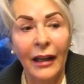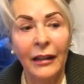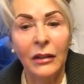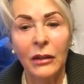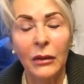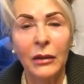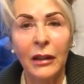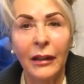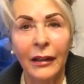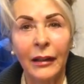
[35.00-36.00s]
and as soon as
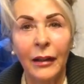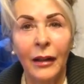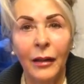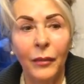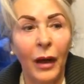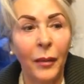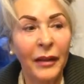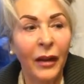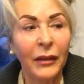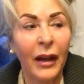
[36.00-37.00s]
I
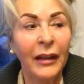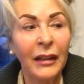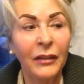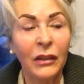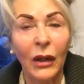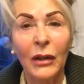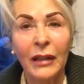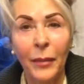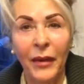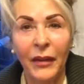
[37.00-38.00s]
only turned
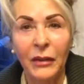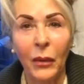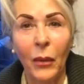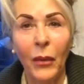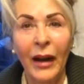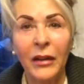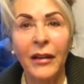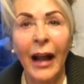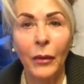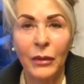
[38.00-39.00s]
up at the door and
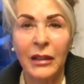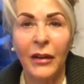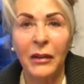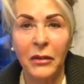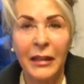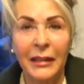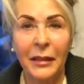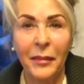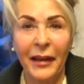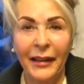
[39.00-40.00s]
you're outside
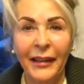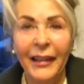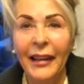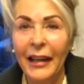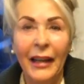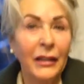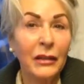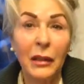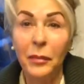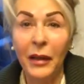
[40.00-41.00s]
greeting me. And
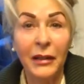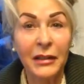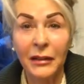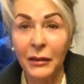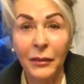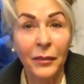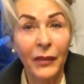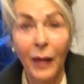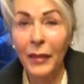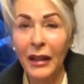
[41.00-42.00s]
it's so personal.
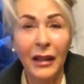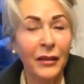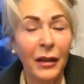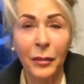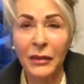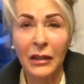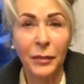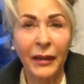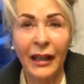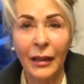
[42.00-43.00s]
Really? I mean, it
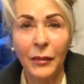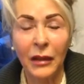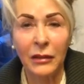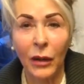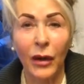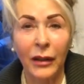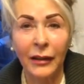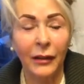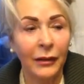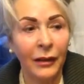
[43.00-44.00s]
just became, so
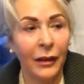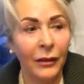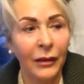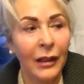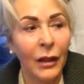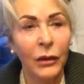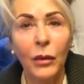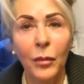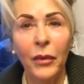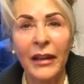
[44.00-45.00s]

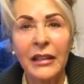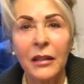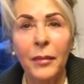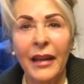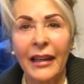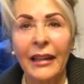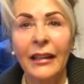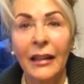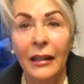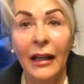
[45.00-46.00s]
you embraced
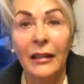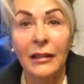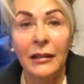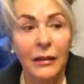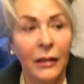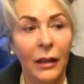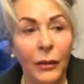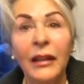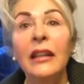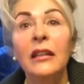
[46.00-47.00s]
me as,
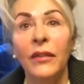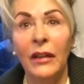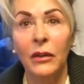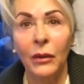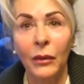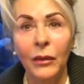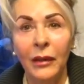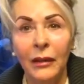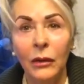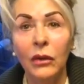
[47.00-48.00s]
an individual.
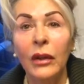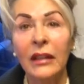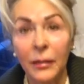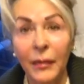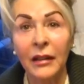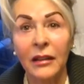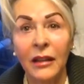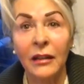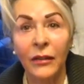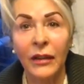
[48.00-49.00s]
Yeah. You treated me as
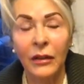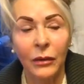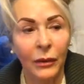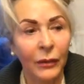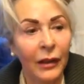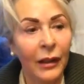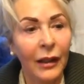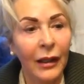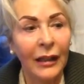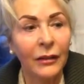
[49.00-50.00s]
an individual.
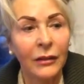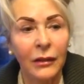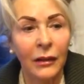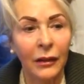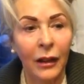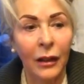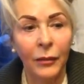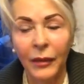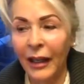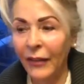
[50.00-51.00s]

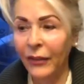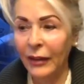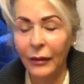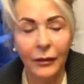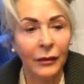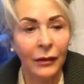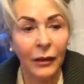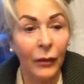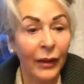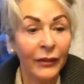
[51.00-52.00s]
And Kathy,
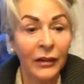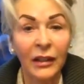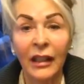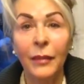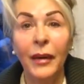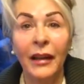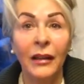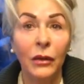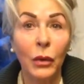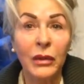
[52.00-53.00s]
and the team
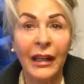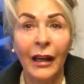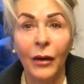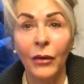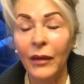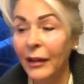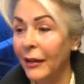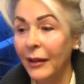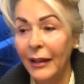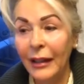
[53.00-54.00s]
here, yourself.
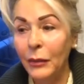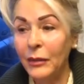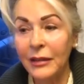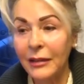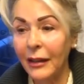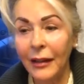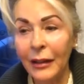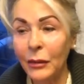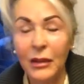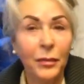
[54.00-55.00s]
Yeah. It was
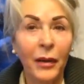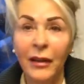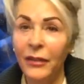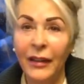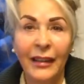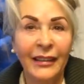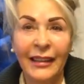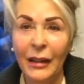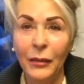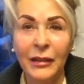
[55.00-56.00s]
just perfect.
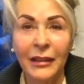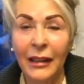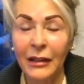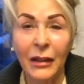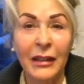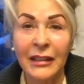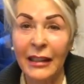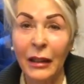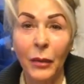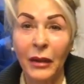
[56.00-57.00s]
It was, fantastic. As I
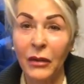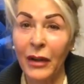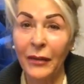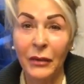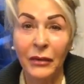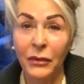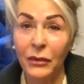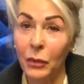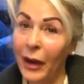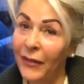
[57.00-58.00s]
said, I would have travelled
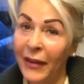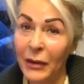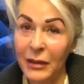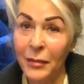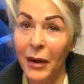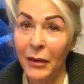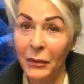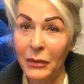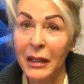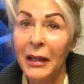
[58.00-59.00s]
12,000
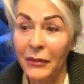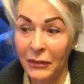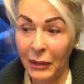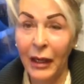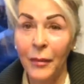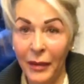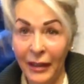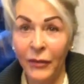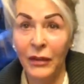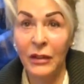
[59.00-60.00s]
miles to come
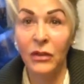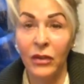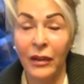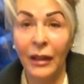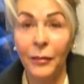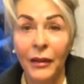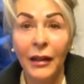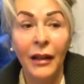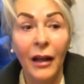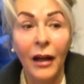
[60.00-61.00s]
here for this trip.
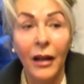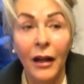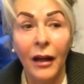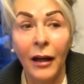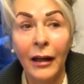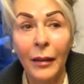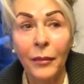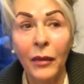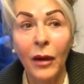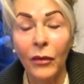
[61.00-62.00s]
Really? I
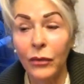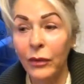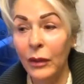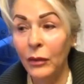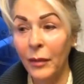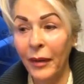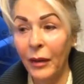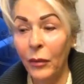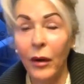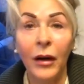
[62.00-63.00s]
am not thrilled
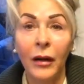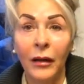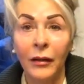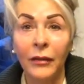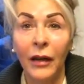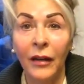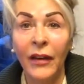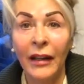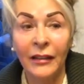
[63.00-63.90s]
about what I've